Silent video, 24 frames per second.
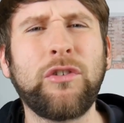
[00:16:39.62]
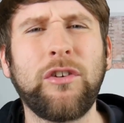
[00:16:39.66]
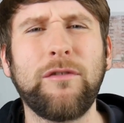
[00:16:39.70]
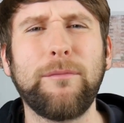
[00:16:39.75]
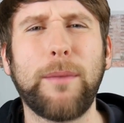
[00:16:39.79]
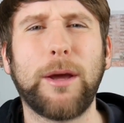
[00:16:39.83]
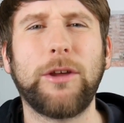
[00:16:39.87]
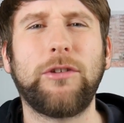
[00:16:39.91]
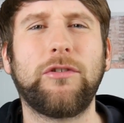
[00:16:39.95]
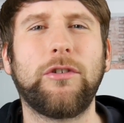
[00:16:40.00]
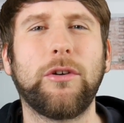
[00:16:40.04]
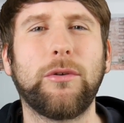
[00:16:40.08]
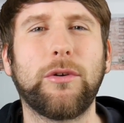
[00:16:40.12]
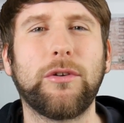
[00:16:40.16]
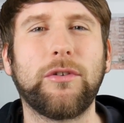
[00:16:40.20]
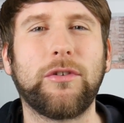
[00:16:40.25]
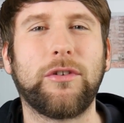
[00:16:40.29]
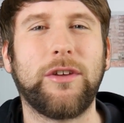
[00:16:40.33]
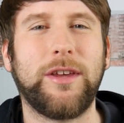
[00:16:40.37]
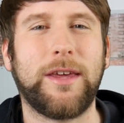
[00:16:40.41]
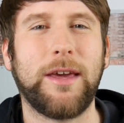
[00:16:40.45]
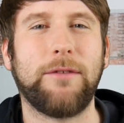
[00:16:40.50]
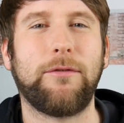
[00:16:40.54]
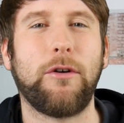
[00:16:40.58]
of my students
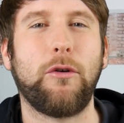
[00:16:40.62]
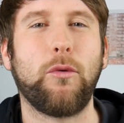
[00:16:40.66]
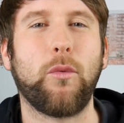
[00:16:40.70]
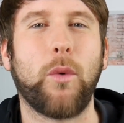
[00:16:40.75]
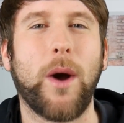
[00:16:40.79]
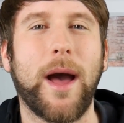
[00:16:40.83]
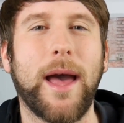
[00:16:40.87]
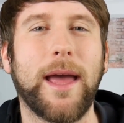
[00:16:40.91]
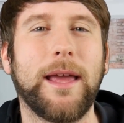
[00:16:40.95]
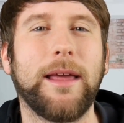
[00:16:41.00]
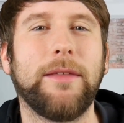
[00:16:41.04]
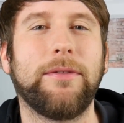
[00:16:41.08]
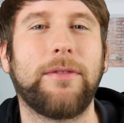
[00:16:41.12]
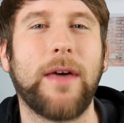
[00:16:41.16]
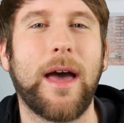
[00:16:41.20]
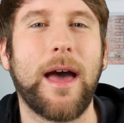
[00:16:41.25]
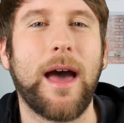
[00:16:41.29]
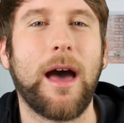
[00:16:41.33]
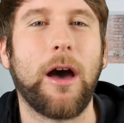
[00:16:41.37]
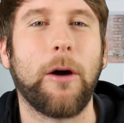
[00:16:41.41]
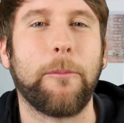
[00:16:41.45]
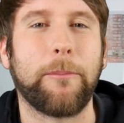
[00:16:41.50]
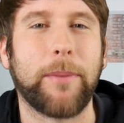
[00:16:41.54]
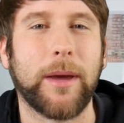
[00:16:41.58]
give away
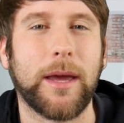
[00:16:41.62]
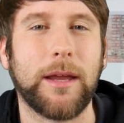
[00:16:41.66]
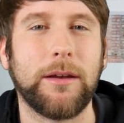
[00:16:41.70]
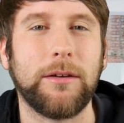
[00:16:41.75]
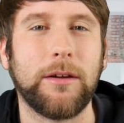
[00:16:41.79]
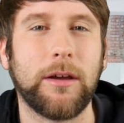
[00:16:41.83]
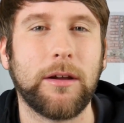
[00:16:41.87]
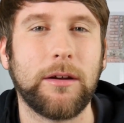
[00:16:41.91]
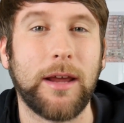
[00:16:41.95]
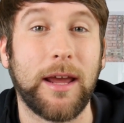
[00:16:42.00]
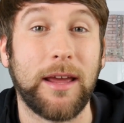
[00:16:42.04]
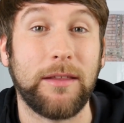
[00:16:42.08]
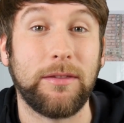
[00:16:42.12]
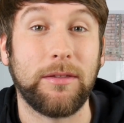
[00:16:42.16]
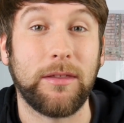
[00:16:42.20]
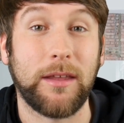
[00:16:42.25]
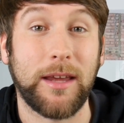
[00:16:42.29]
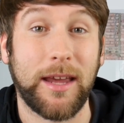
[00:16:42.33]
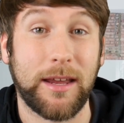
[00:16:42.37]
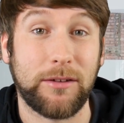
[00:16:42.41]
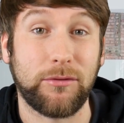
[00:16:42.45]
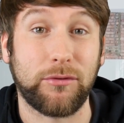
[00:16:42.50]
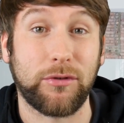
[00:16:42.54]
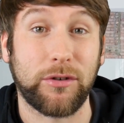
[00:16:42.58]
their opinion in
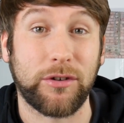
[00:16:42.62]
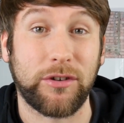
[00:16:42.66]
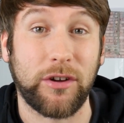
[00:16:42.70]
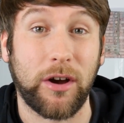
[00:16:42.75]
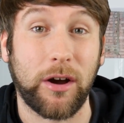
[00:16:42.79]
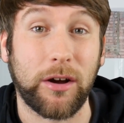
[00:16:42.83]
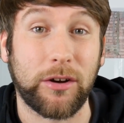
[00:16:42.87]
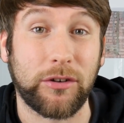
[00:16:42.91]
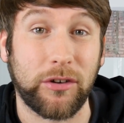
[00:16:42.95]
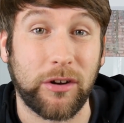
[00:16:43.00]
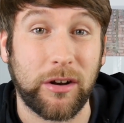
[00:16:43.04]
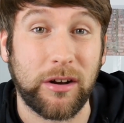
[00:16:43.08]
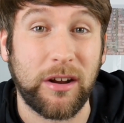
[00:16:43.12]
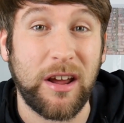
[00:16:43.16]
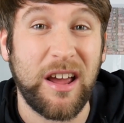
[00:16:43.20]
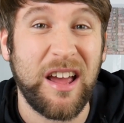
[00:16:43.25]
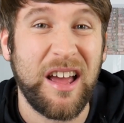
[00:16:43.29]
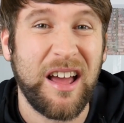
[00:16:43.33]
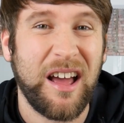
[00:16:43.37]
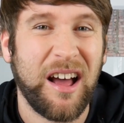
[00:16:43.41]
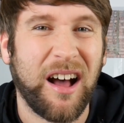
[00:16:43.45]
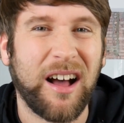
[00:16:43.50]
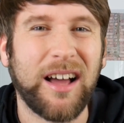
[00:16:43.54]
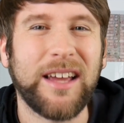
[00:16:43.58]
the introduction.
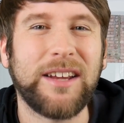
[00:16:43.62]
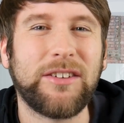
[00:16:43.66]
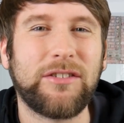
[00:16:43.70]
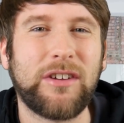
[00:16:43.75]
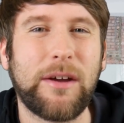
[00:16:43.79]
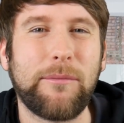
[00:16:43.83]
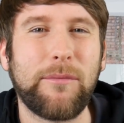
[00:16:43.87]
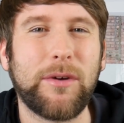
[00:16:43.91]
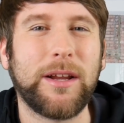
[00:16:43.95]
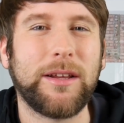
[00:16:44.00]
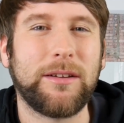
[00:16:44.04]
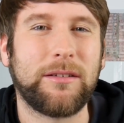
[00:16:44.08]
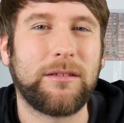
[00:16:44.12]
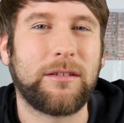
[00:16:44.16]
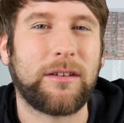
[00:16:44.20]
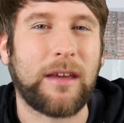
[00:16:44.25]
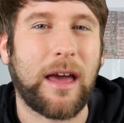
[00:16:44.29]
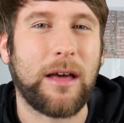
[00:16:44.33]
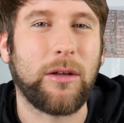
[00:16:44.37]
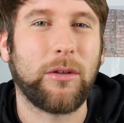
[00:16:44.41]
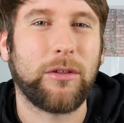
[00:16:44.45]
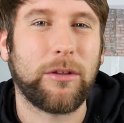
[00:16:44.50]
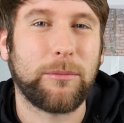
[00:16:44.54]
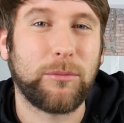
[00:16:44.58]
I generally
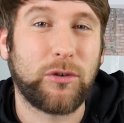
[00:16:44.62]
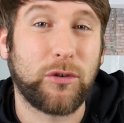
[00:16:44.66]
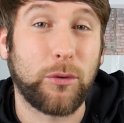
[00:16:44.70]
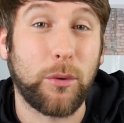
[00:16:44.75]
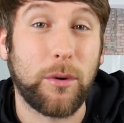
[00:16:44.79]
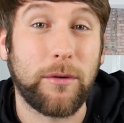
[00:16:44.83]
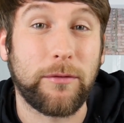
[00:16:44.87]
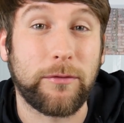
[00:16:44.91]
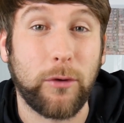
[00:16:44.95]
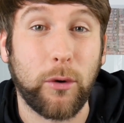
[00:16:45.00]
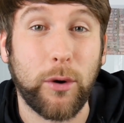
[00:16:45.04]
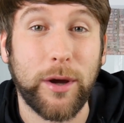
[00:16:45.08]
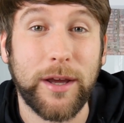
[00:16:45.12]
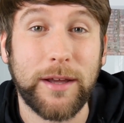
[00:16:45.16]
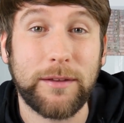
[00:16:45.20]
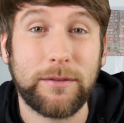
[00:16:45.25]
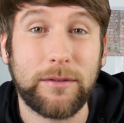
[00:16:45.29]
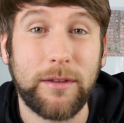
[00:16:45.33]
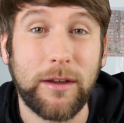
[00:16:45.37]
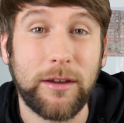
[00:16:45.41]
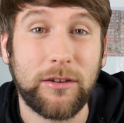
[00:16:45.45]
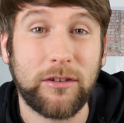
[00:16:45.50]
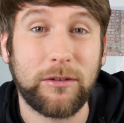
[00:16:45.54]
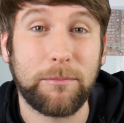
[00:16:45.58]
tell them to
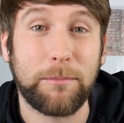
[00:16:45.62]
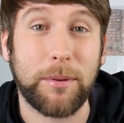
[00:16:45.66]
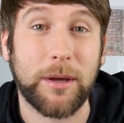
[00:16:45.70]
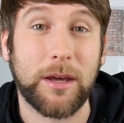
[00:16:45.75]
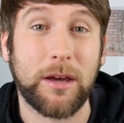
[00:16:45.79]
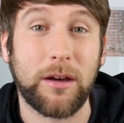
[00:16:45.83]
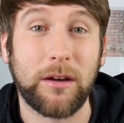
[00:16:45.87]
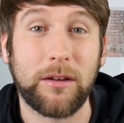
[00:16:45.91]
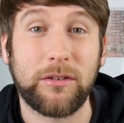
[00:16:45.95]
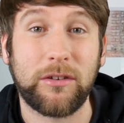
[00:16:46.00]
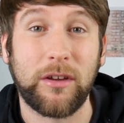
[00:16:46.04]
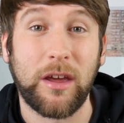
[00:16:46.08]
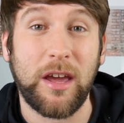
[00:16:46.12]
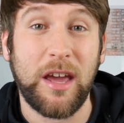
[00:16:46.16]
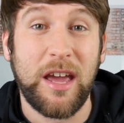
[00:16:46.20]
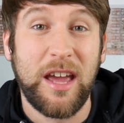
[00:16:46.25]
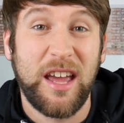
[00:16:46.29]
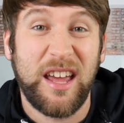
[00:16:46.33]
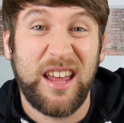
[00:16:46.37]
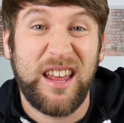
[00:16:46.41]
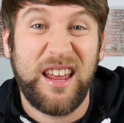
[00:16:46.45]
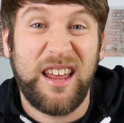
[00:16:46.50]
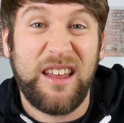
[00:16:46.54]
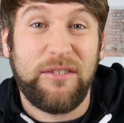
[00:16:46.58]
avoid this because
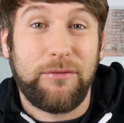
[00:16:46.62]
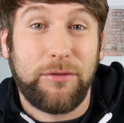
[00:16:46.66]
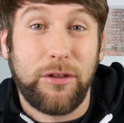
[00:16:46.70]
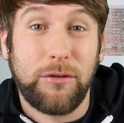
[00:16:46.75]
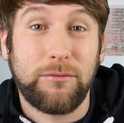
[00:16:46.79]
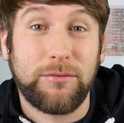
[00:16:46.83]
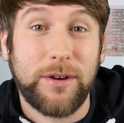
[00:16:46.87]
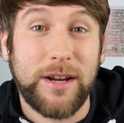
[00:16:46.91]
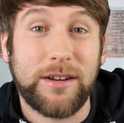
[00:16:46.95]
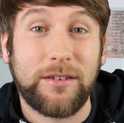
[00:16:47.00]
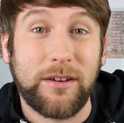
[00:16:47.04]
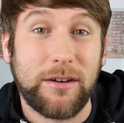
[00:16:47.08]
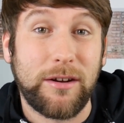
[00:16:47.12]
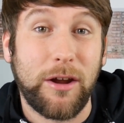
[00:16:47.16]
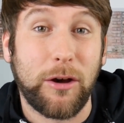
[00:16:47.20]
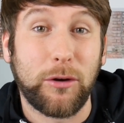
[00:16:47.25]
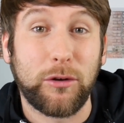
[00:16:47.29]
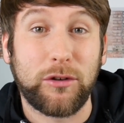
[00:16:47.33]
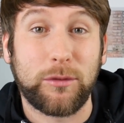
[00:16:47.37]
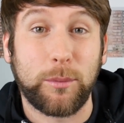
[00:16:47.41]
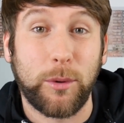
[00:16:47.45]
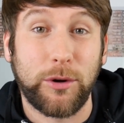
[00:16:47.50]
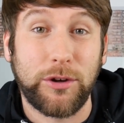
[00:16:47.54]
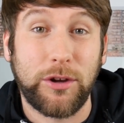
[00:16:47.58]
if the reader
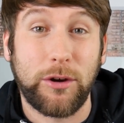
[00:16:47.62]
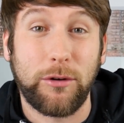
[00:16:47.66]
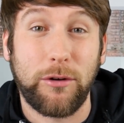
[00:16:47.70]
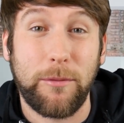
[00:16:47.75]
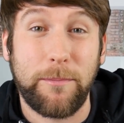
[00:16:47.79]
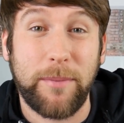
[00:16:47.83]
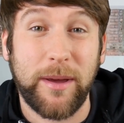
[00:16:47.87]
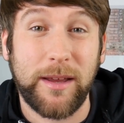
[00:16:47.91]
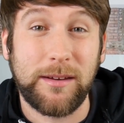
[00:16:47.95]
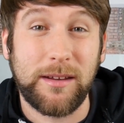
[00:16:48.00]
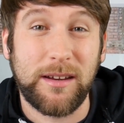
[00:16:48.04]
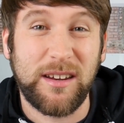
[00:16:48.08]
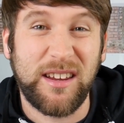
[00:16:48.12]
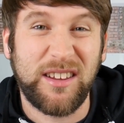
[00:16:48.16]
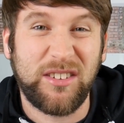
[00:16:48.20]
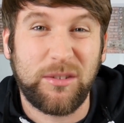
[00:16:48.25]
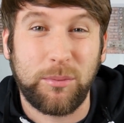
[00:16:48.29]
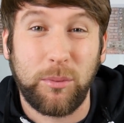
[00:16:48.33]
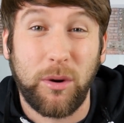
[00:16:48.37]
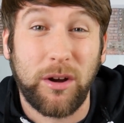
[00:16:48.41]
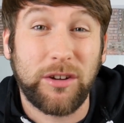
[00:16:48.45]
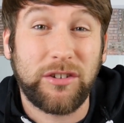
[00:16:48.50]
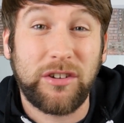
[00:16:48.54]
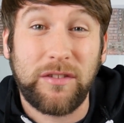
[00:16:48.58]
knows what your opinion is,
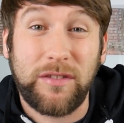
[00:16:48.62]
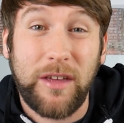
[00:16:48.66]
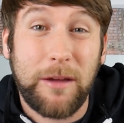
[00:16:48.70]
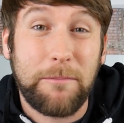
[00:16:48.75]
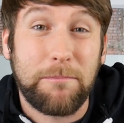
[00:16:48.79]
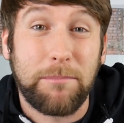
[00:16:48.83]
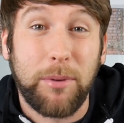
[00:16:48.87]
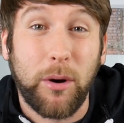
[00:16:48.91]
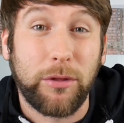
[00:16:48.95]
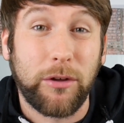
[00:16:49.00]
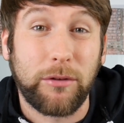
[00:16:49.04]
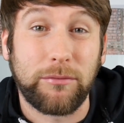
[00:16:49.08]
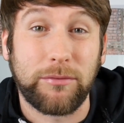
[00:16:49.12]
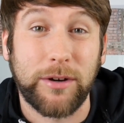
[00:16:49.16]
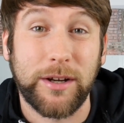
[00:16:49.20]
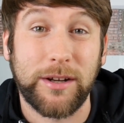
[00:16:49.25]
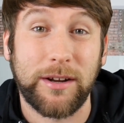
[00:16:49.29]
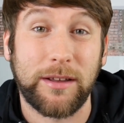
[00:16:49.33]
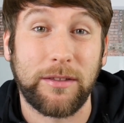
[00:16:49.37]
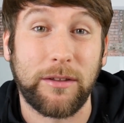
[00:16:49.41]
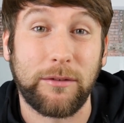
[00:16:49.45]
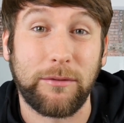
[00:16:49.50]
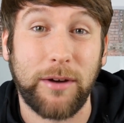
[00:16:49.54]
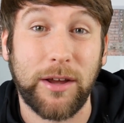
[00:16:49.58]
why should they bother
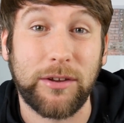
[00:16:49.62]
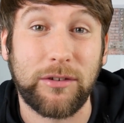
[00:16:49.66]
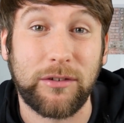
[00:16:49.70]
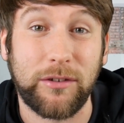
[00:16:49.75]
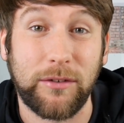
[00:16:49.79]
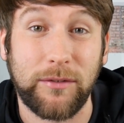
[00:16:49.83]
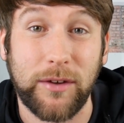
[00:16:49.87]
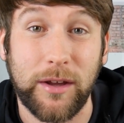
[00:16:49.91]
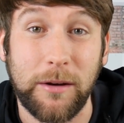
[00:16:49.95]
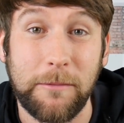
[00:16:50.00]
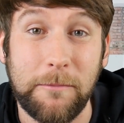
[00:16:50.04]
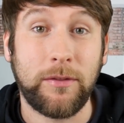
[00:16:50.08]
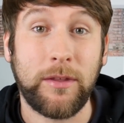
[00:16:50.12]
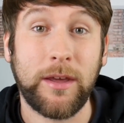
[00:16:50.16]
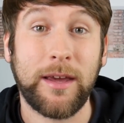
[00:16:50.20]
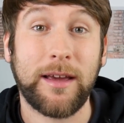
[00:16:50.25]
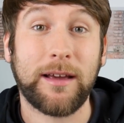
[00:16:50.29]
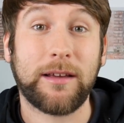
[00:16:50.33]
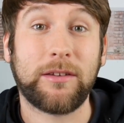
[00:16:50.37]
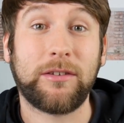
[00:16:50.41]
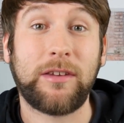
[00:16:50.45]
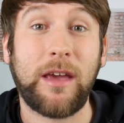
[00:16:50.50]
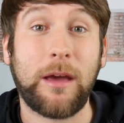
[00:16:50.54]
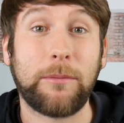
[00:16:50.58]
reading the rest of it? The
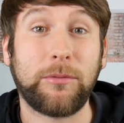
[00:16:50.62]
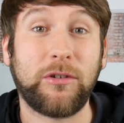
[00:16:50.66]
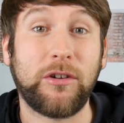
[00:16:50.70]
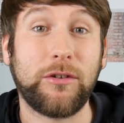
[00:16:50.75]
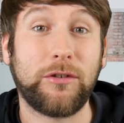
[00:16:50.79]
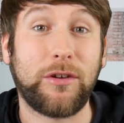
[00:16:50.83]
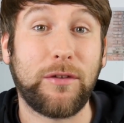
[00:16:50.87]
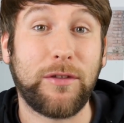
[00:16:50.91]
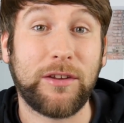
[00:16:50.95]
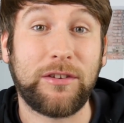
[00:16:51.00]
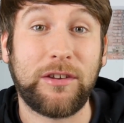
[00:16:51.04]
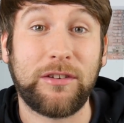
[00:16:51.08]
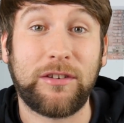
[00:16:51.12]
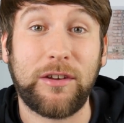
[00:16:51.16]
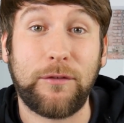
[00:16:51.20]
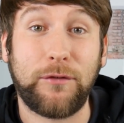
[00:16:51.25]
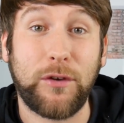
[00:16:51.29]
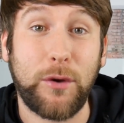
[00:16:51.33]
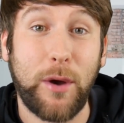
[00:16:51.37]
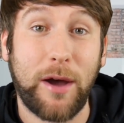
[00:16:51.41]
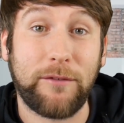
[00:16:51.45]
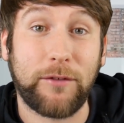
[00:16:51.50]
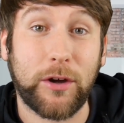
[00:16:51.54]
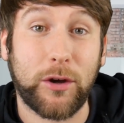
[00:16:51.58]
exception to this is if
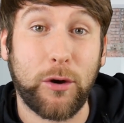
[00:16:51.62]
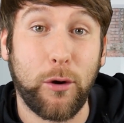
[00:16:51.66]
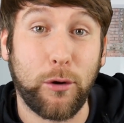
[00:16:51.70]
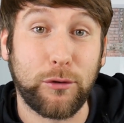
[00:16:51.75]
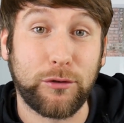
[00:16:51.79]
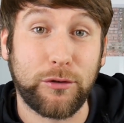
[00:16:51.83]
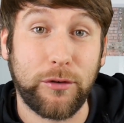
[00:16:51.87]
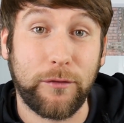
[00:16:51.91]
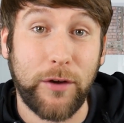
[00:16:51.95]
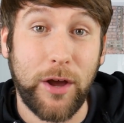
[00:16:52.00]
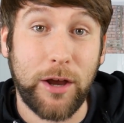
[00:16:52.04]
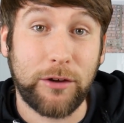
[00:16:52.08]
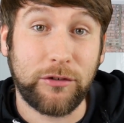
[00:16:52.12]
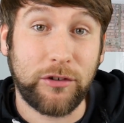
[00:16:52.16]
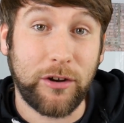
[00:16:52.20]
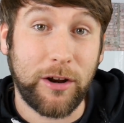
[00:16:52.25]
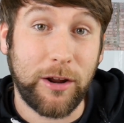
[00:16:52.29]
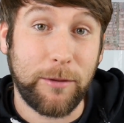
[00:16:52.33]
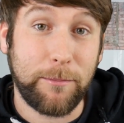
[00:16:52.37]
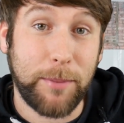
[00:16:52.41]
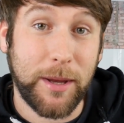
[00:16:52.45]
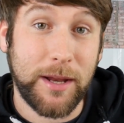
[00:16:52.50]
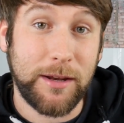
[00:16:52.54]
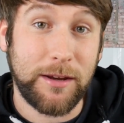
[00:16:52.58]
you have a controversial
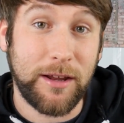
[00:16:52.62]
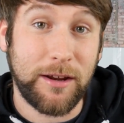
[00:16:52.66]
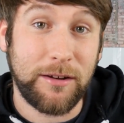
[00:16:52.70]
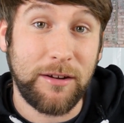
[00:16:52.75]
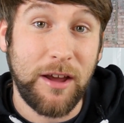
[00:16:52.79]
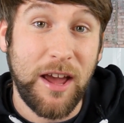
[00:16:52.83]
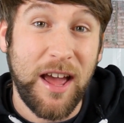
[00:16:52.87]
opinion